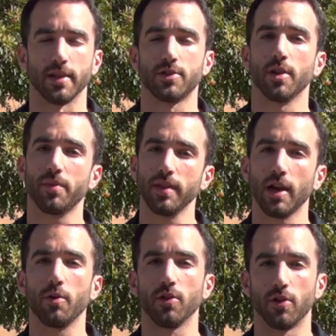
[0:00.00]
Now something
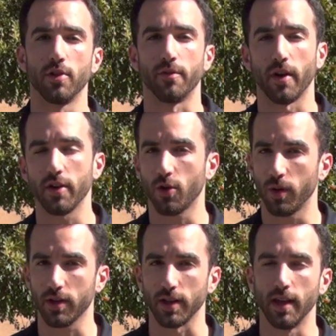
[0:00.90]
that we learned very
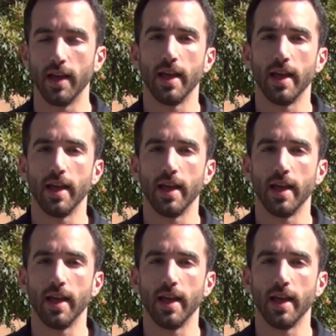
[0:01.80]
quickly